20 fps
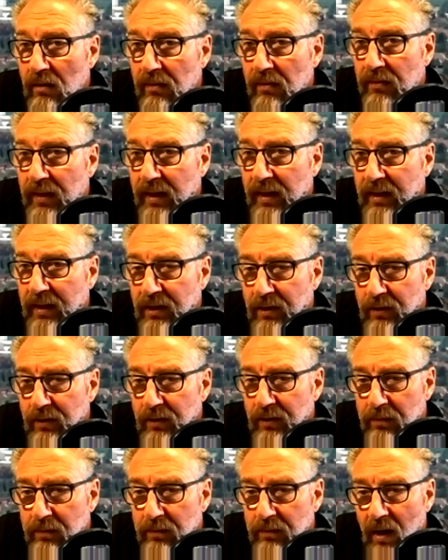Thank you to
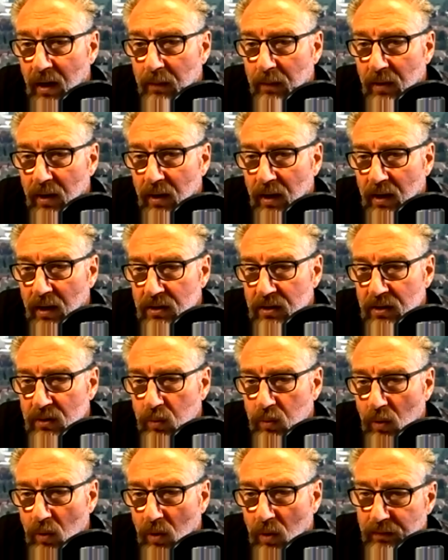Barbara
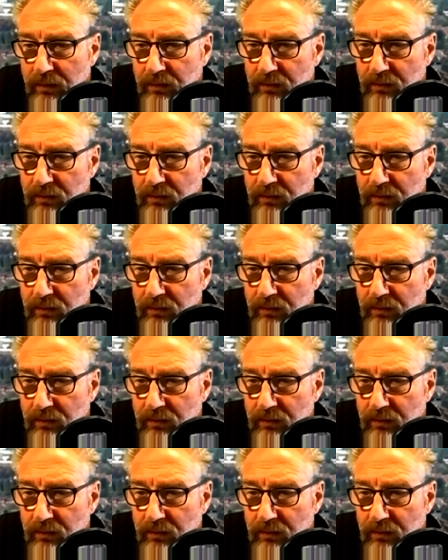Swan.